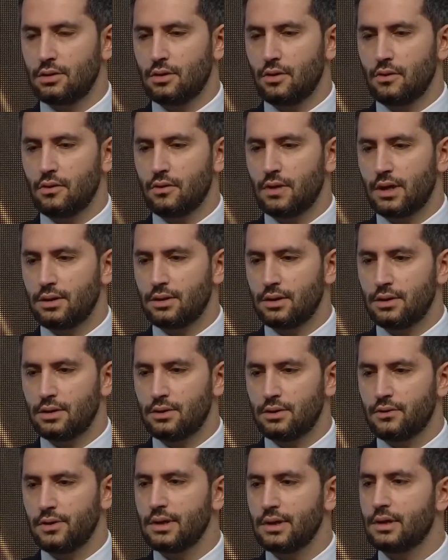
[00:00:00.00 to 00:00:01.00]
territorial
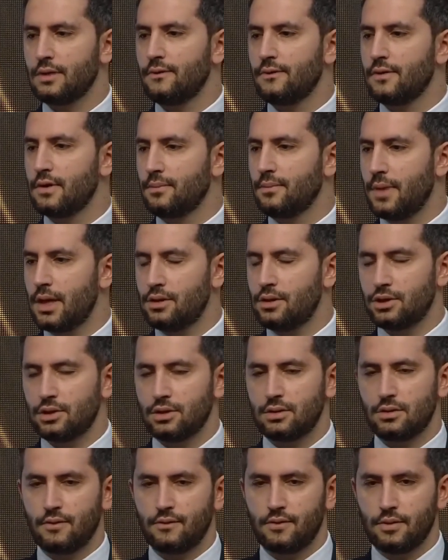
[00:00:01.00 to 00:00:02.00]
integrity
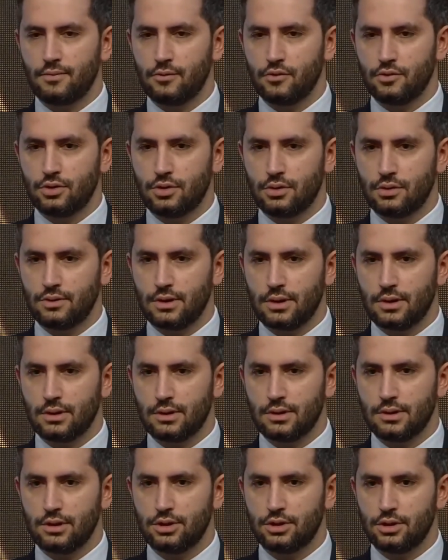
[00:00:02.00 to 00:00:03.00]
based on the
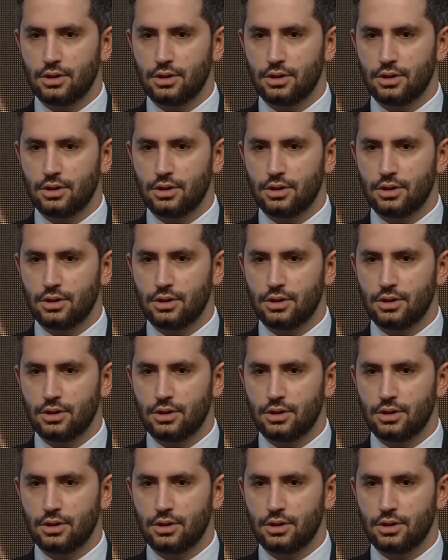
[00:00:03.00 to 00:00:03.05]
Almaty